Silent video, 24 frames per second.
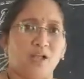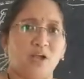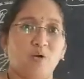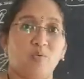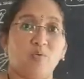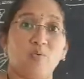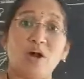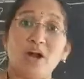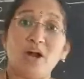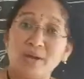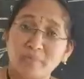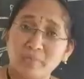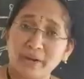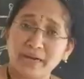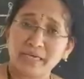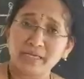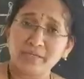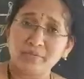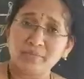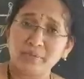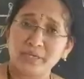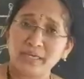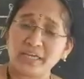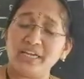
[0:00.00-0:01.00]
What
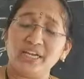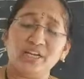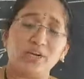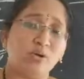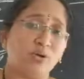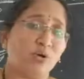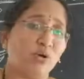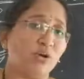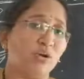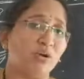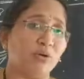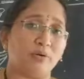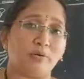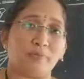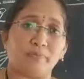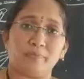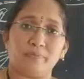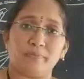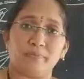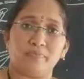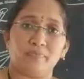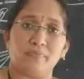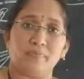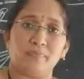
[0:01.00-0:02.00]
might be, he don't know.
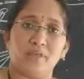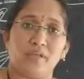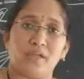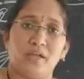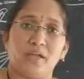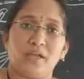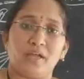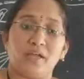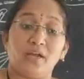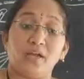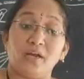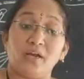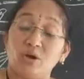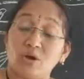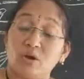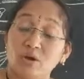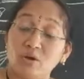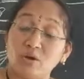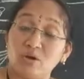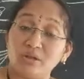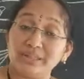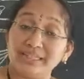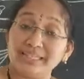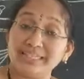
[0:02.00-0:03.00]
He don't
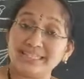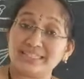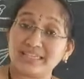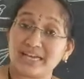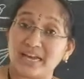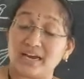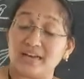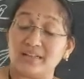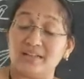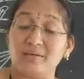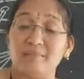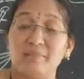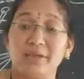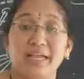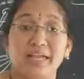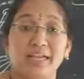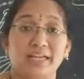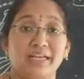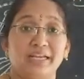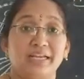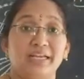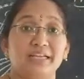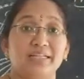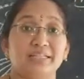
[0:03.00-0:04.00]
know these are the
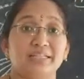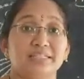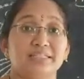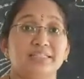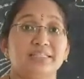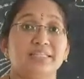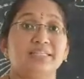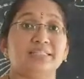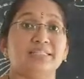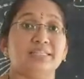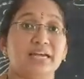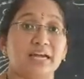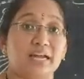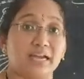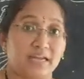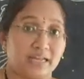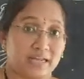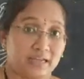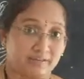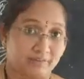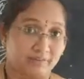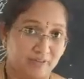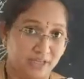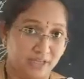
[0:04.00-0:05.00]
magnets, these are
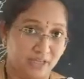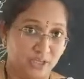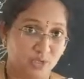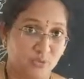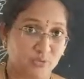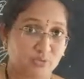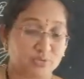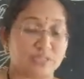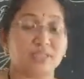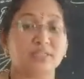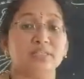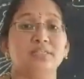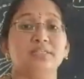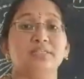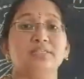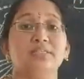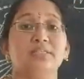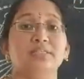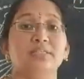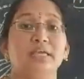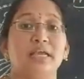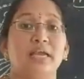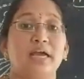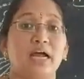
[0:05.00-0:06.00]
having uses,
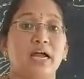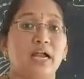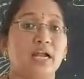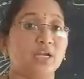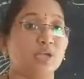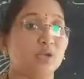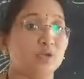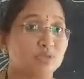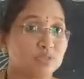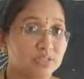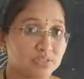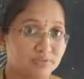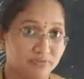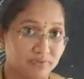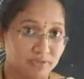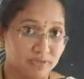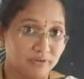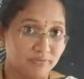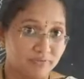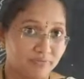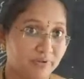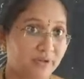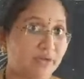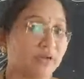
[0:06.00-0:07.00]
they are
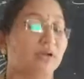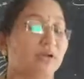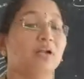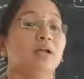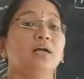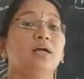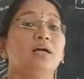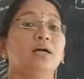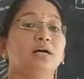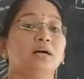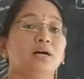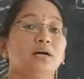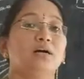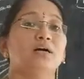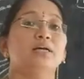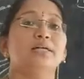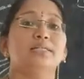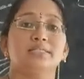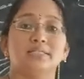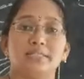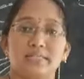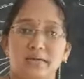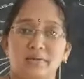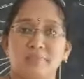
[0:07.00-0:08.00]
useful for
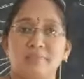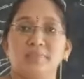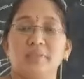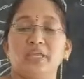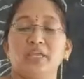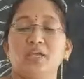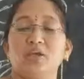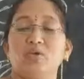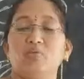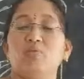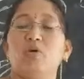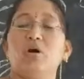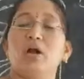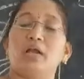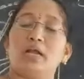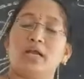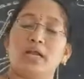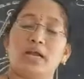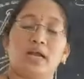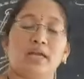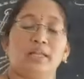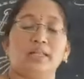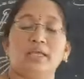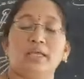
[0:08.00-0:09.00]
something, what
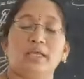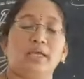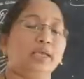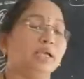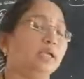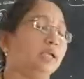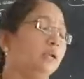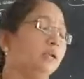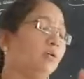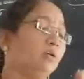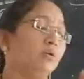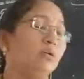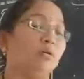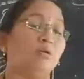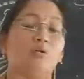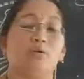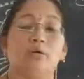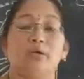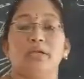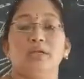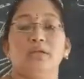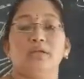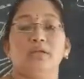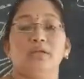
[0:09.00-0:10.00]
are they, he don't know.
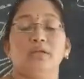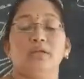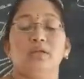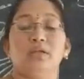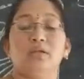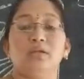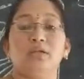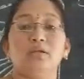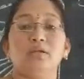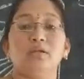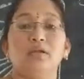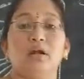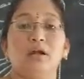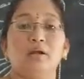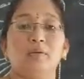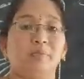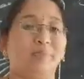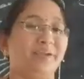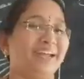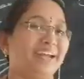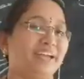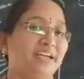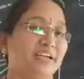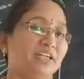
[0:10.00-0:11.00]
He did not
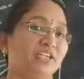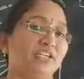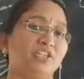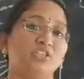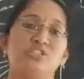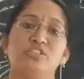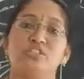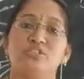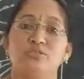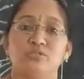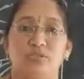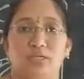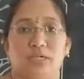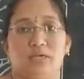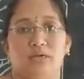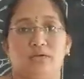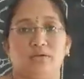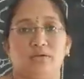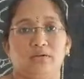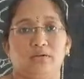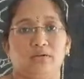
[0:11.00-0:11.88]
pay attention to that.